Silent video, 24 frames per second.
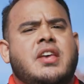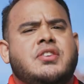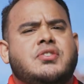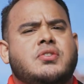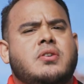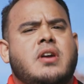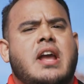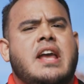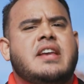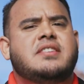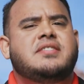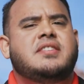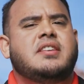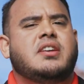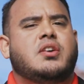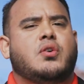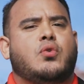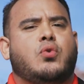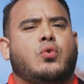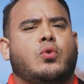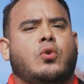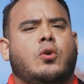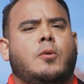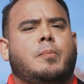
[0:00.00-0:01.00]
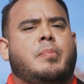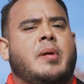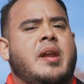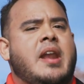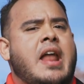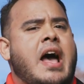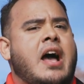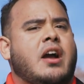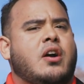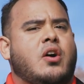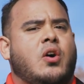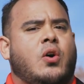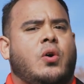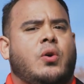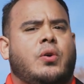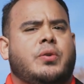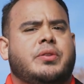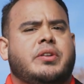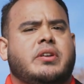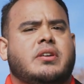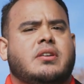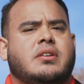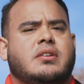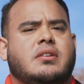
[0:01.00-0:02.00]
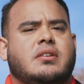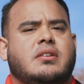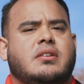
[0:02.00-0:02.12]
Is your AC cool but not cold?